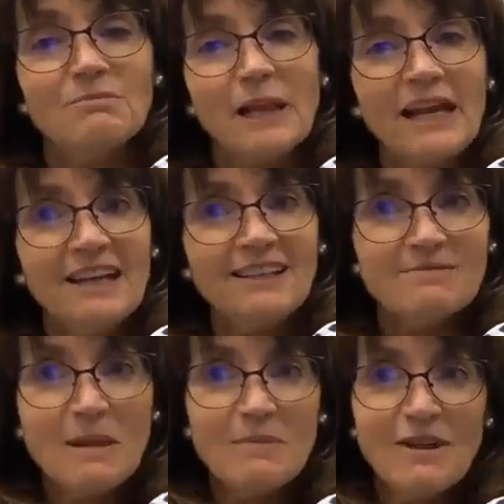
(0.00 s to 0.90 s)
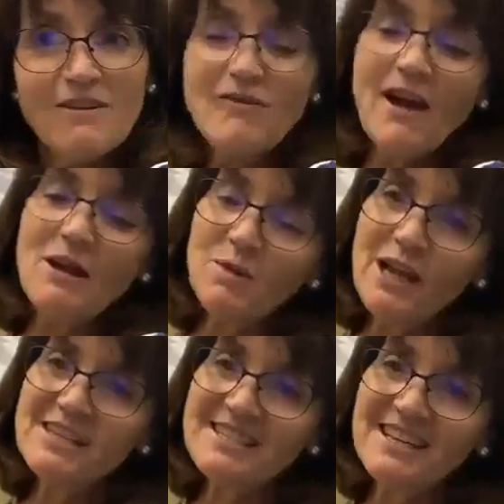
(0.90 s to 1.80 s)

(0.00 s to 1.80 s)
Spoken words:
blanket, maybe a fireplace,